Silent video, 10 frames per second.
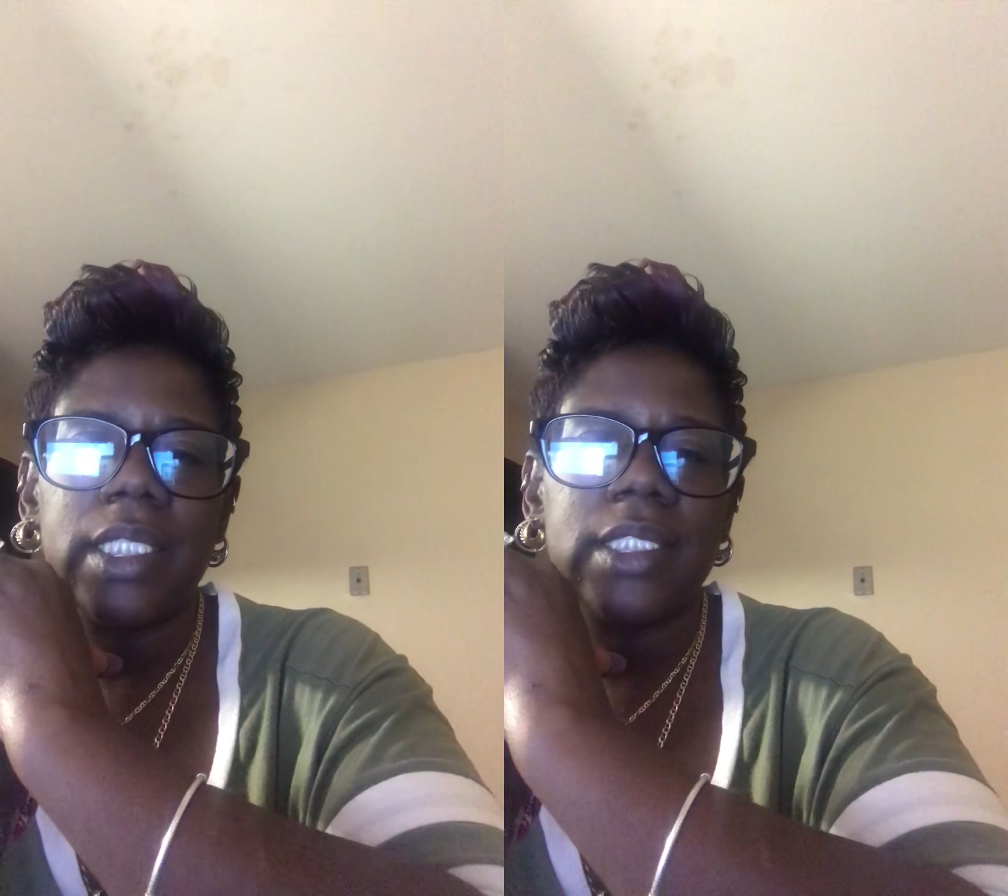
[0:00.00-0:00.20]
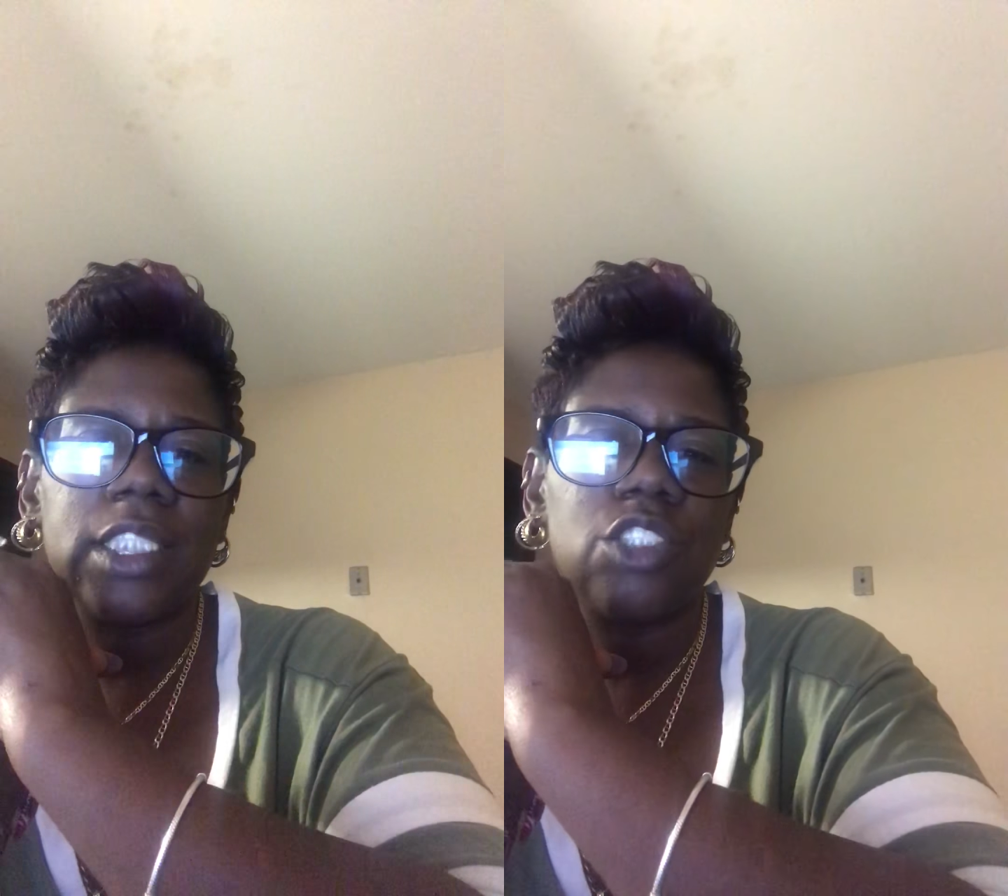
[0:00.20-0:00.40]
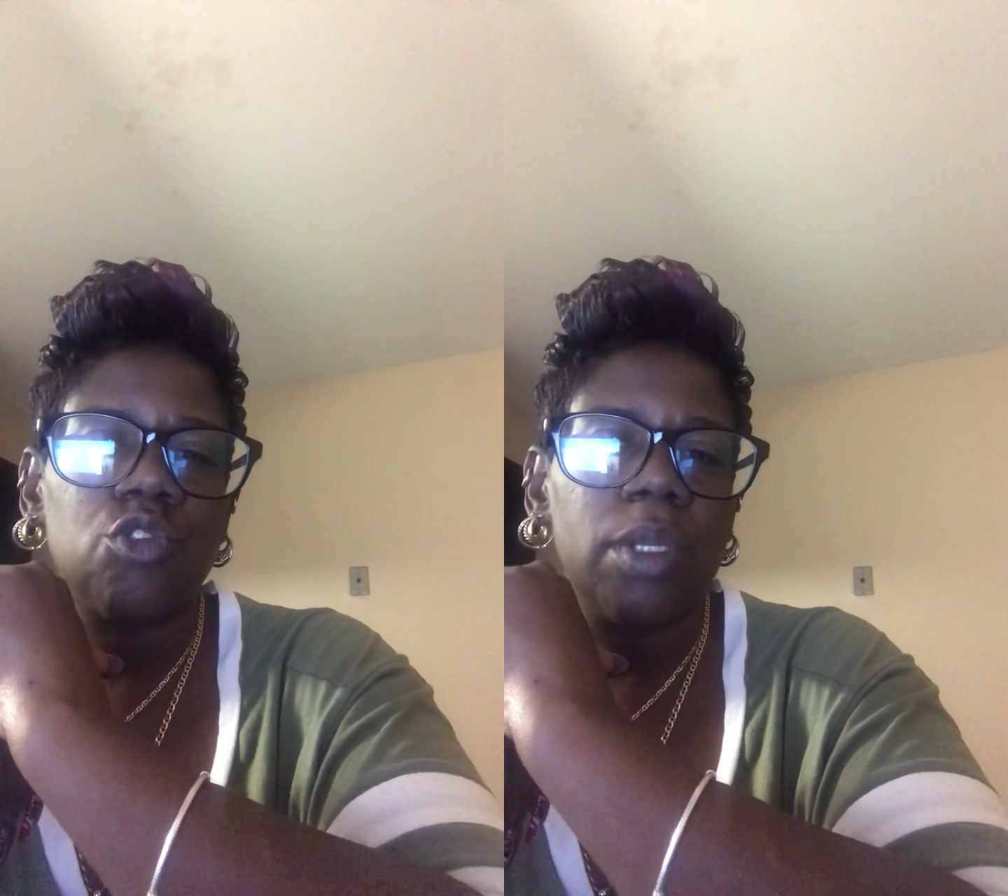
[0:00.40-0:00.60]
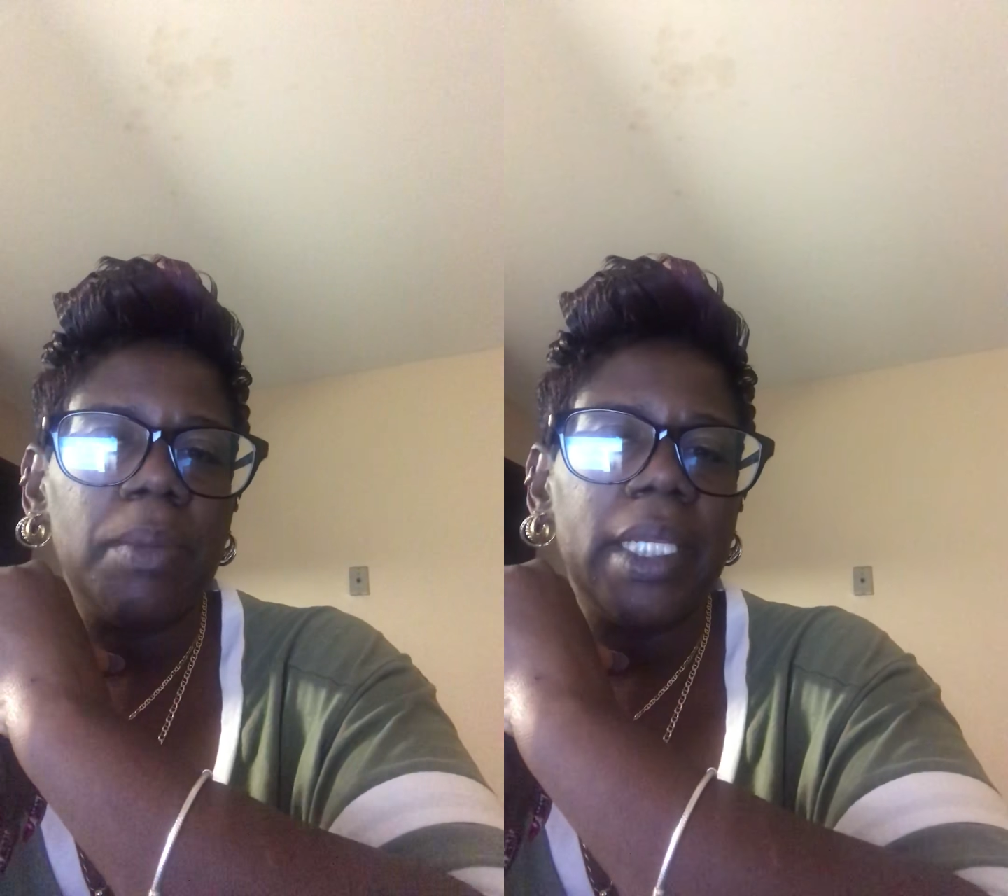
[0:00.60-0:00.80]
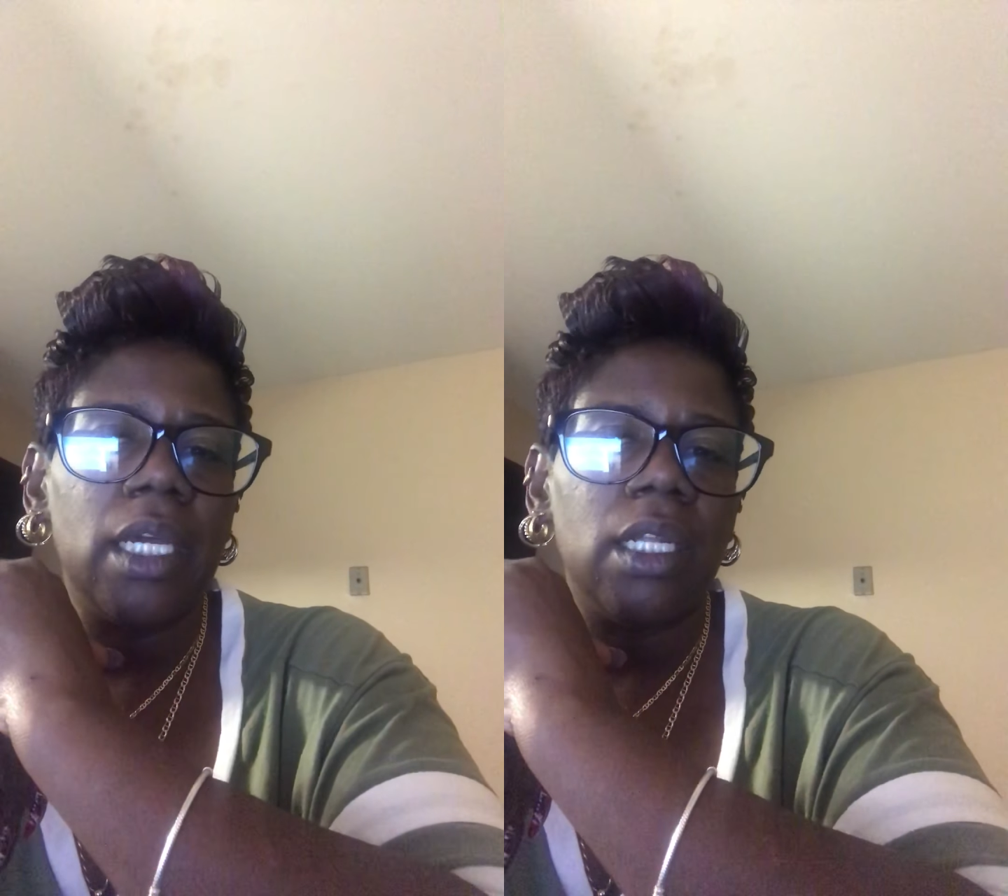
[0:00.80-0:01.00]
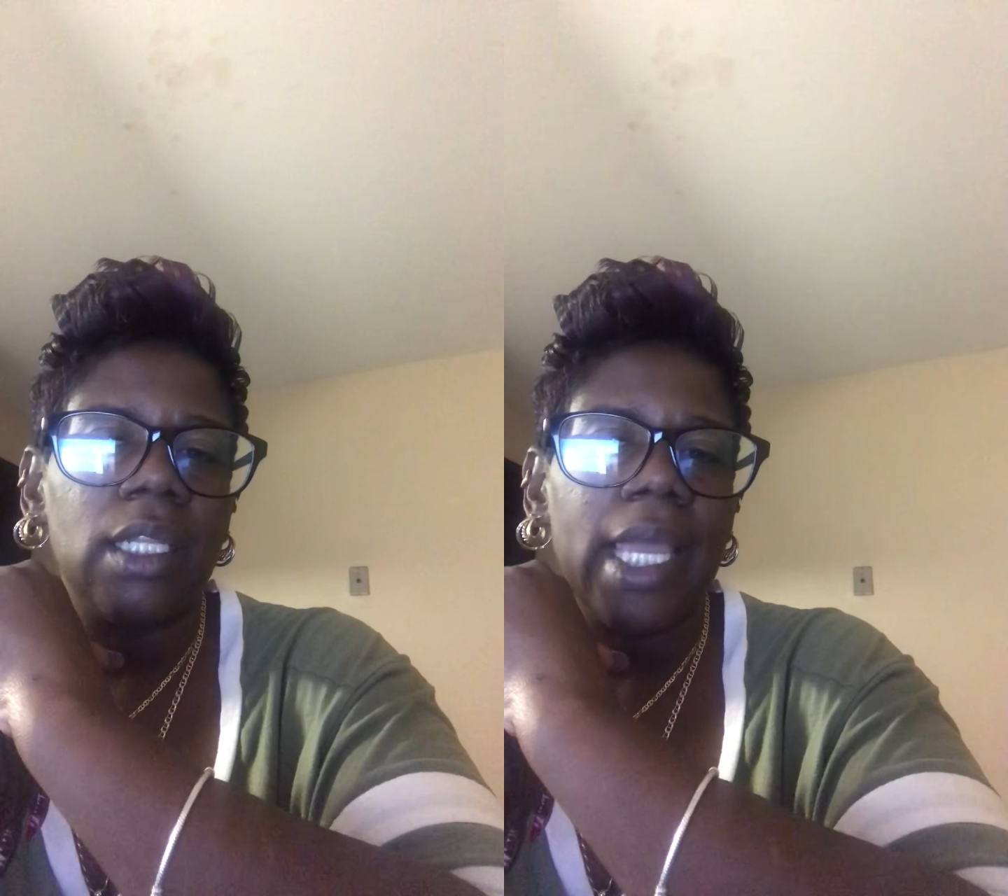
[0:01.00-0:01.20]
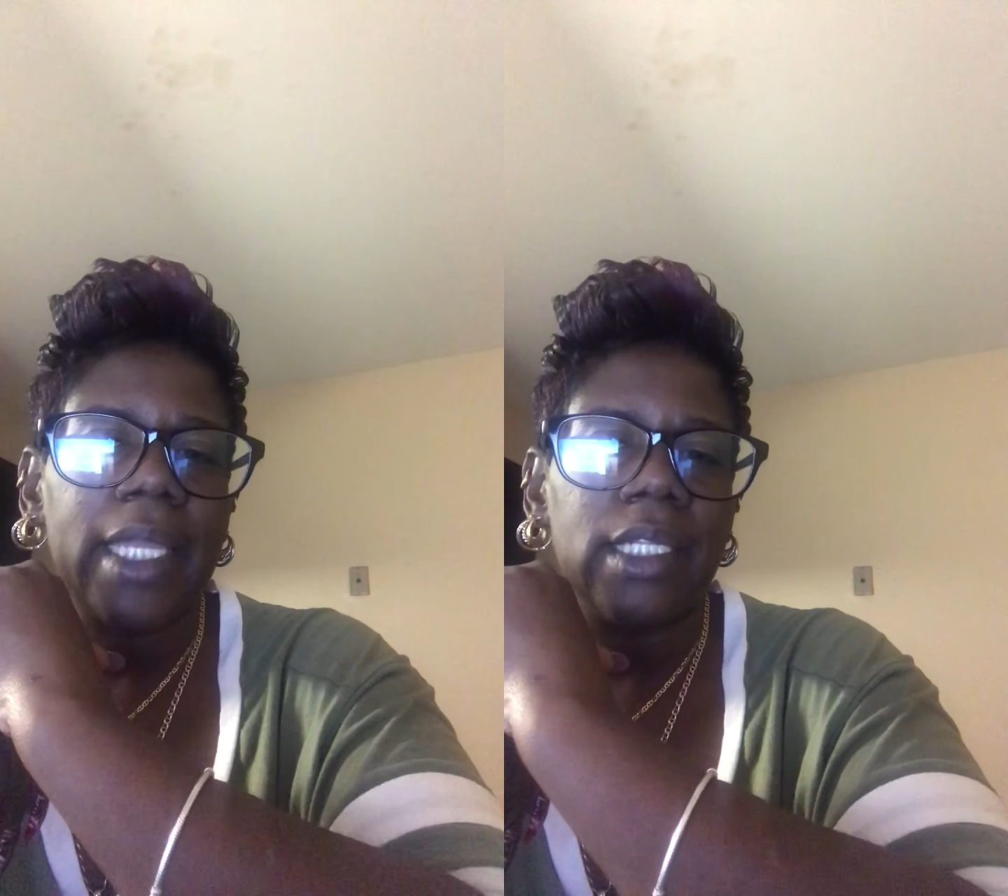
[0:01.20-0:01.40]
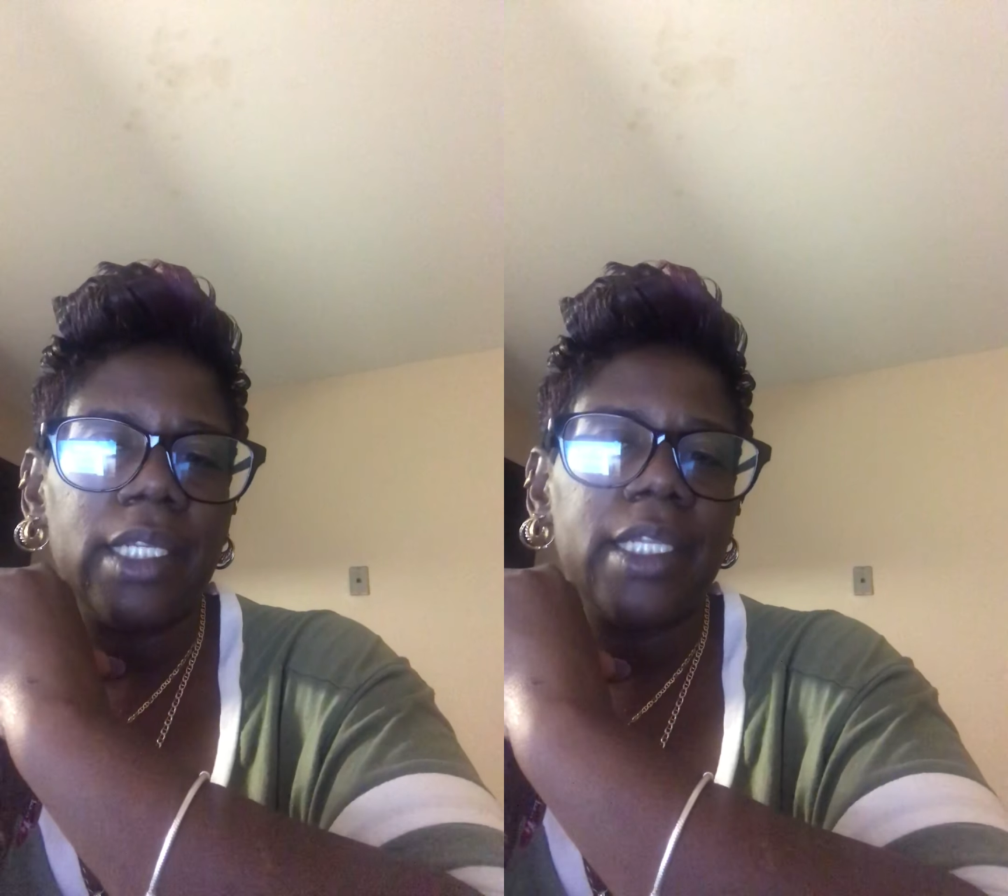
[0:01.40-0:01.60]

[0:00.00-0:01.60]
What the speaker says: is extremely unlikely